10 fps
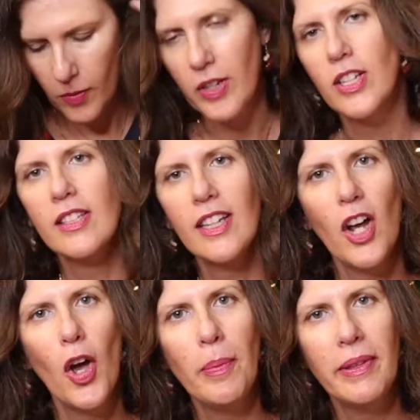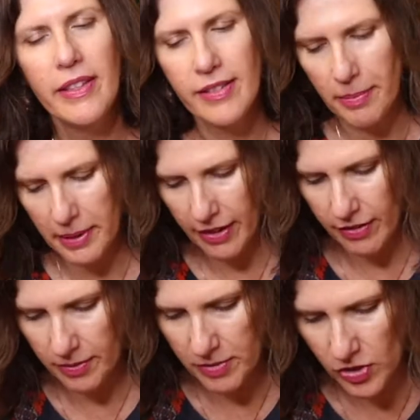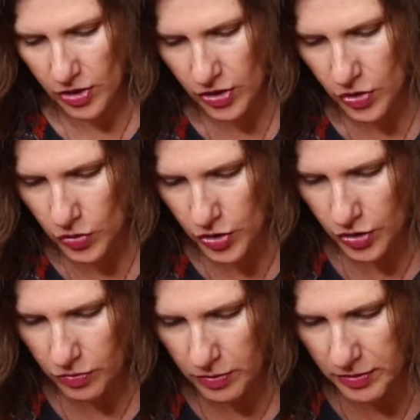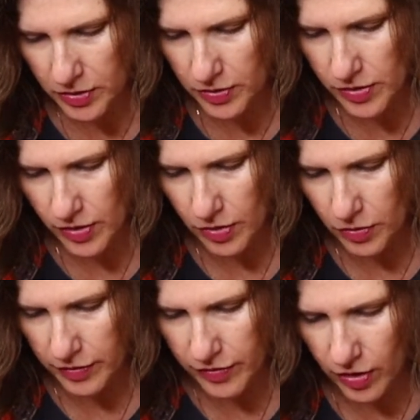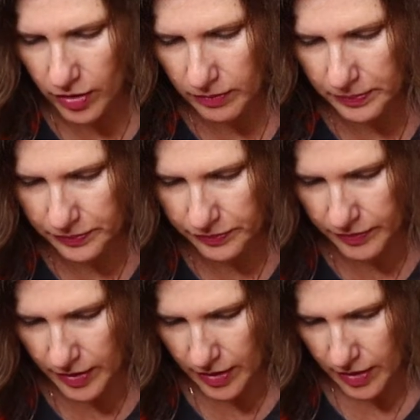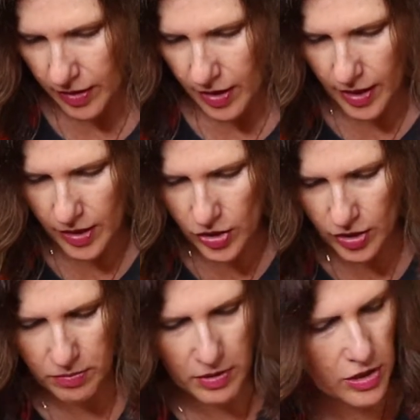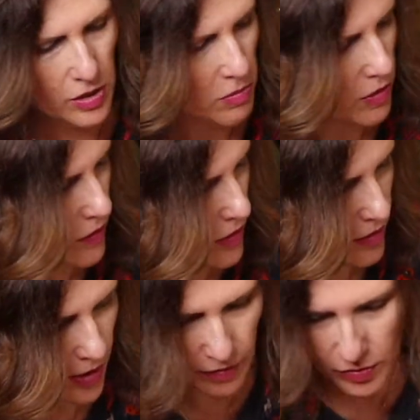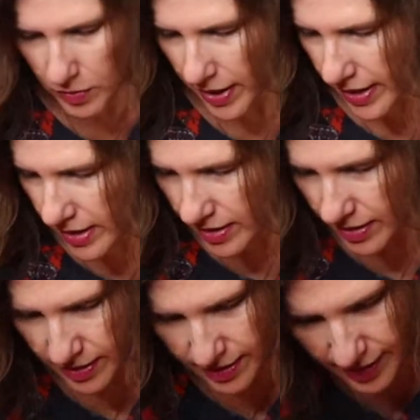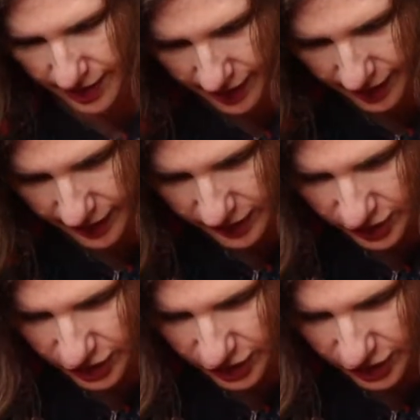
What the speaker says: we're just going to open this up here, and I'm just going to talk to you what we do. So we've got, actually I might just move this out of the way. And the